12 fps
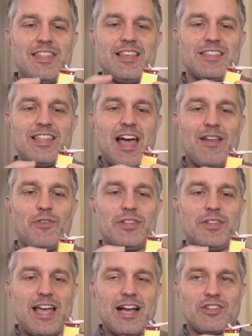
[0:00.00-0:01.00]

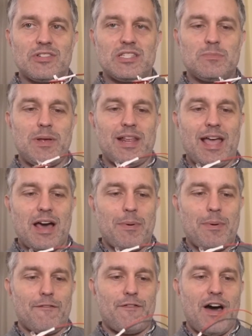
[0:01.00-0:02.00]
9-volt is actually spitting out
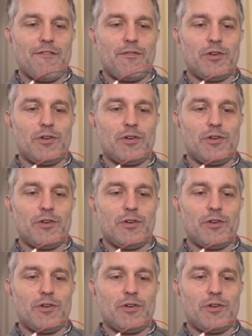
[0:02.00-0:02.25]
about 5